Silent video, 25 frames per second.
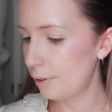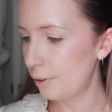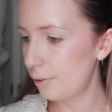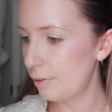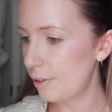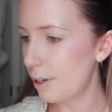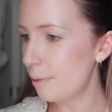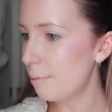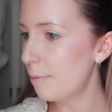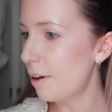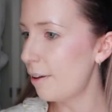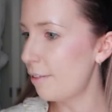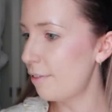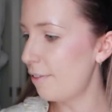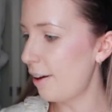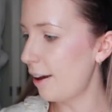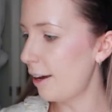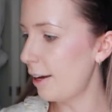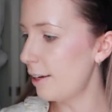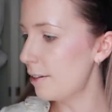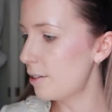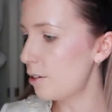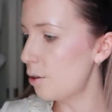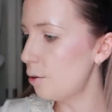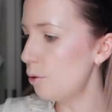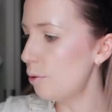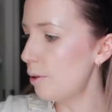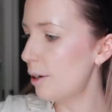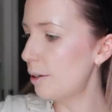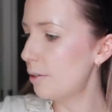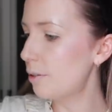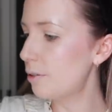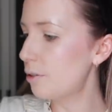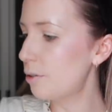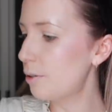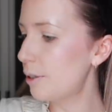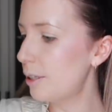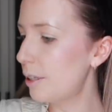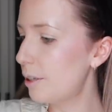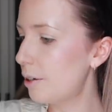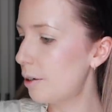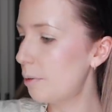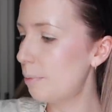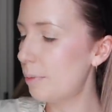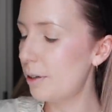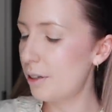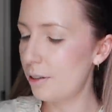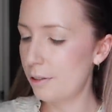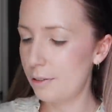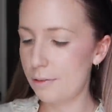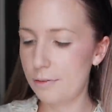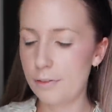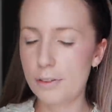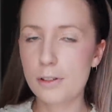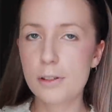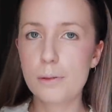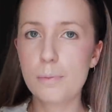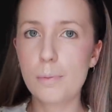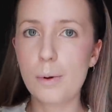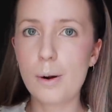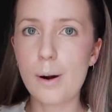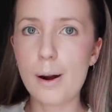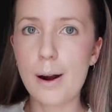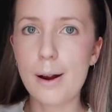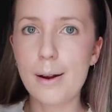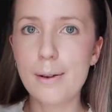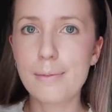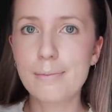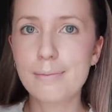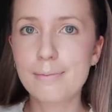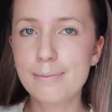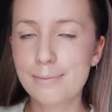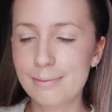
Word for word: Done my face. Oh, I'll do a little bit of spray.